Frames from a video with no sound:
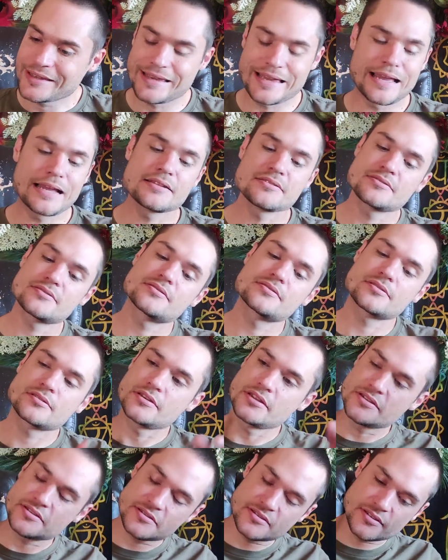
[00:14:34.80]
can,
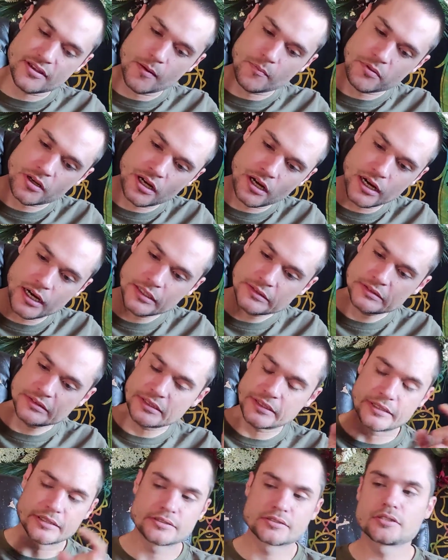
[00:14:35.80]
in some
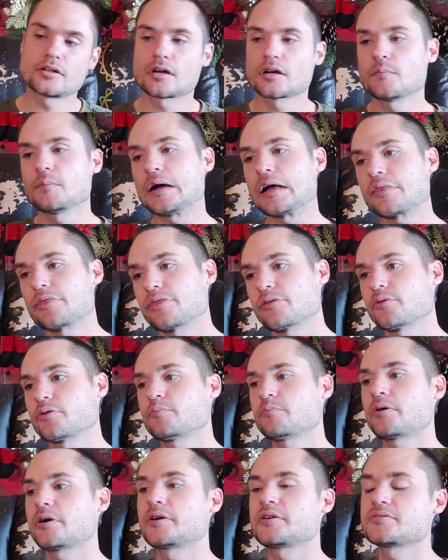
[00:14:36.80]
context, talk about
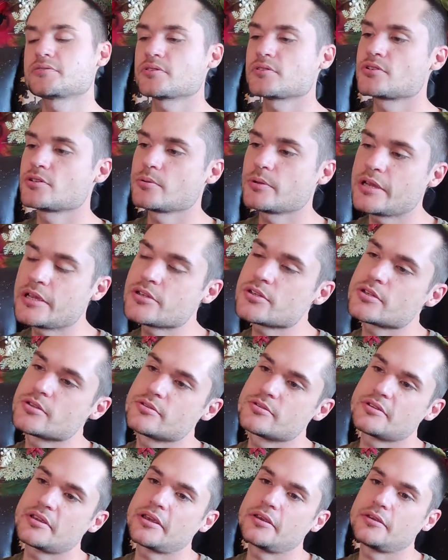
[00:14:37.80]
third party
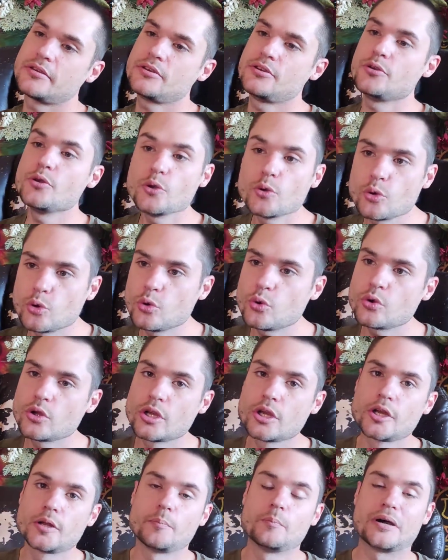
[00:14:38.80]
situations that you
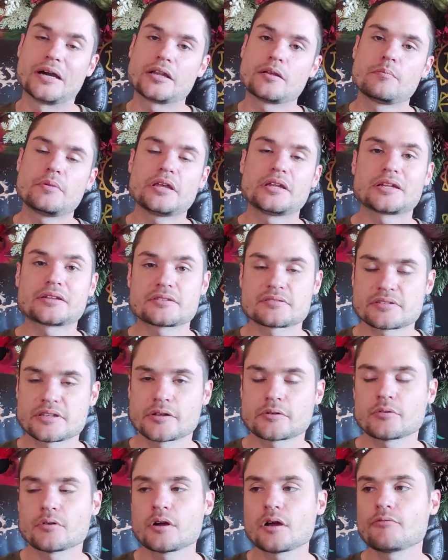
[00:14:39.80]
might have been at the
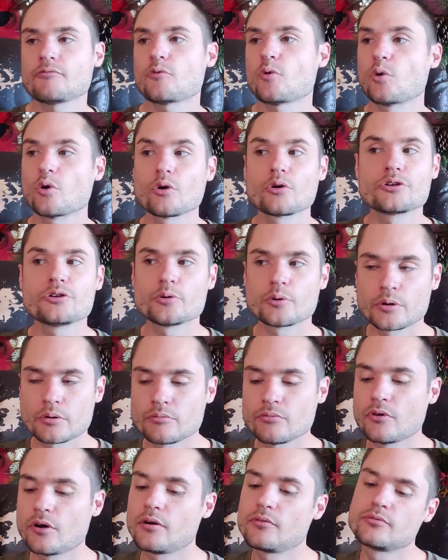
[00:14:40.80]
center of or you were
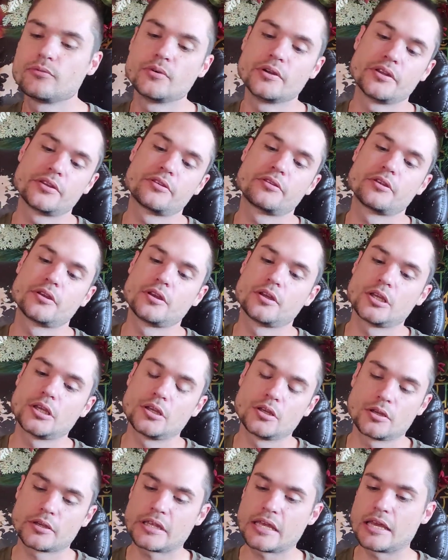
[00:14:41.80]
involved with.
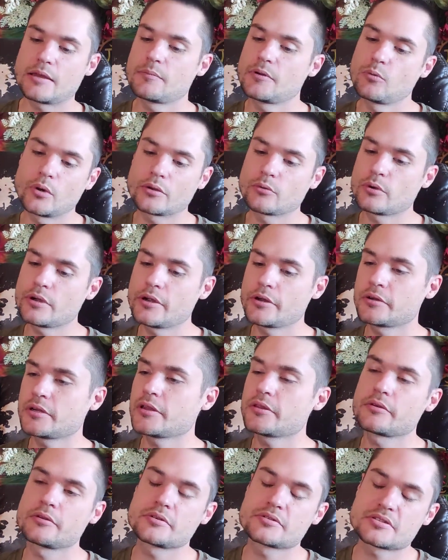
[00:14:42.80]
Okay, but one way or
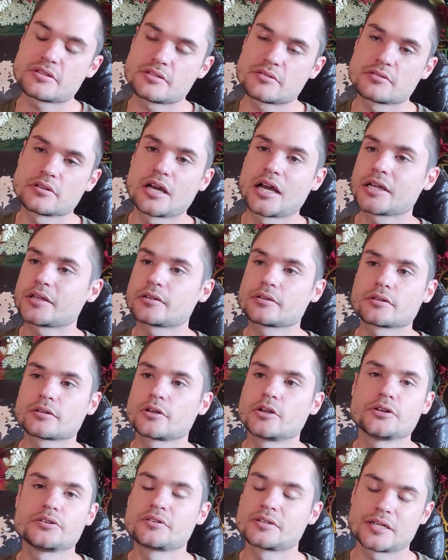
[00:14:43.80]
another, it's, it's not
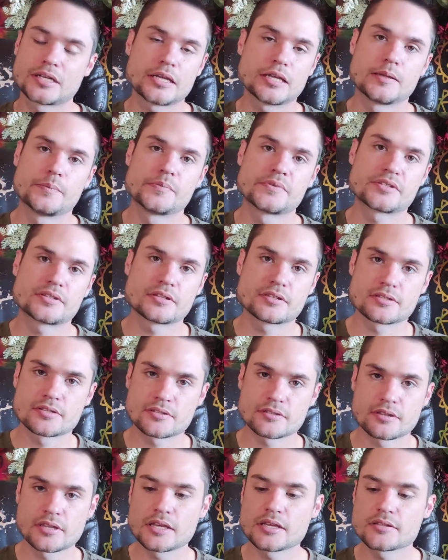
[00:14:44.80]
good times,
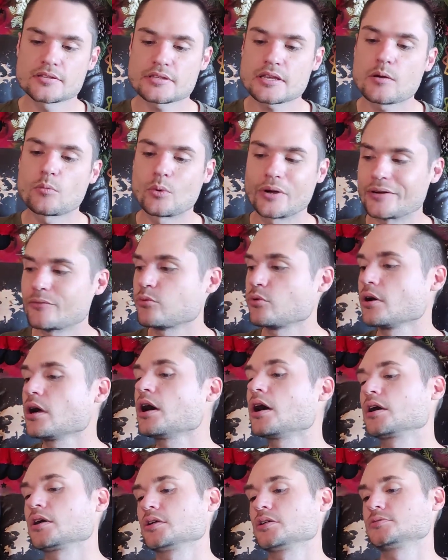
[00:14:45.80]
it's things that went
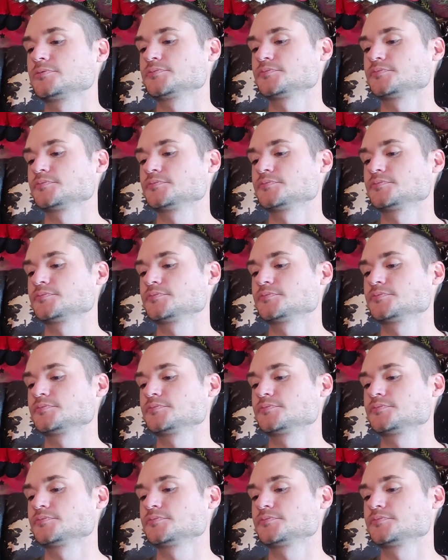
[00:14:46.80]
wrong.